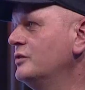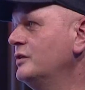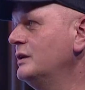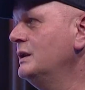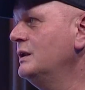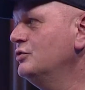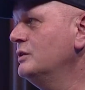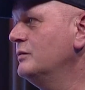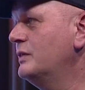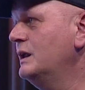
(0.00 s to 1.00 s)
is an
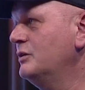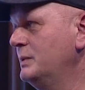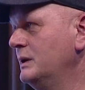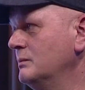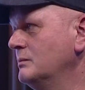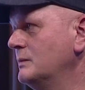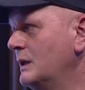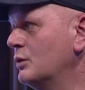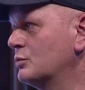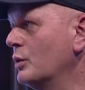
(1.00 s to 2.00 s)
initiative that has been
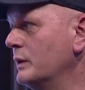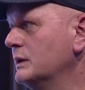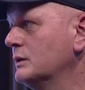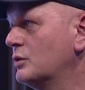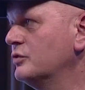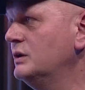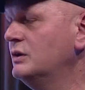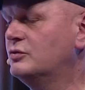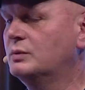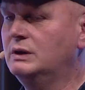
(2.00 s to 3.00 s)
now growing across
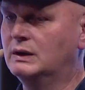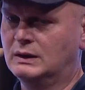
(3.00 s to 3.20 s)
industry.